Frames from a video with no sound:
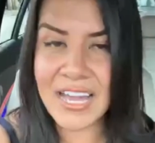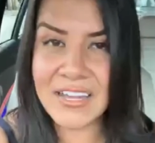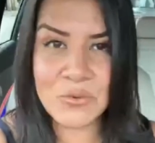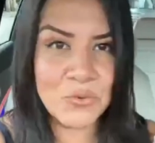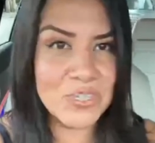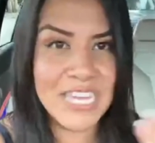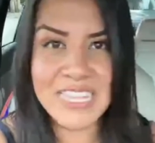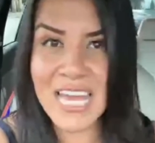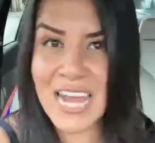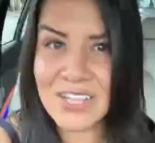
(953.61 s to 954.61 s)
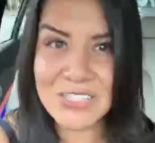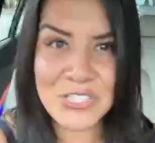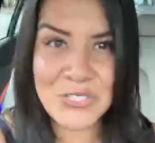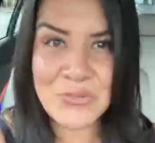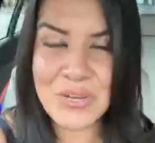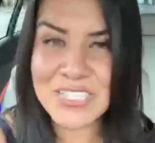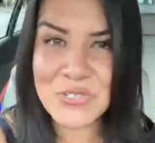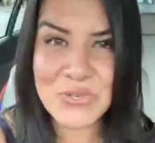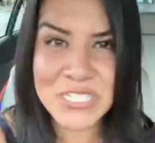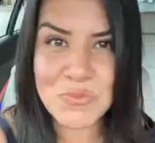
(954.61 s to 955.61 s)
I will get that out to you
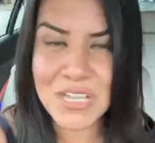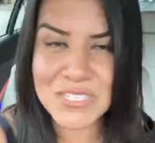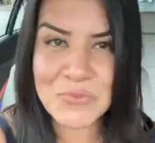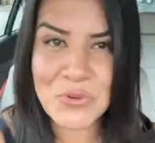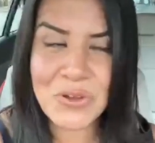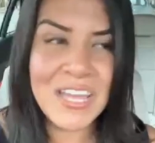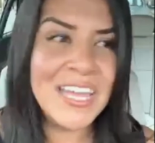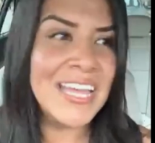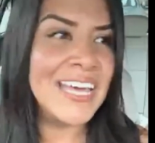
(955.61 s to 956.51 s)
as soon as possible.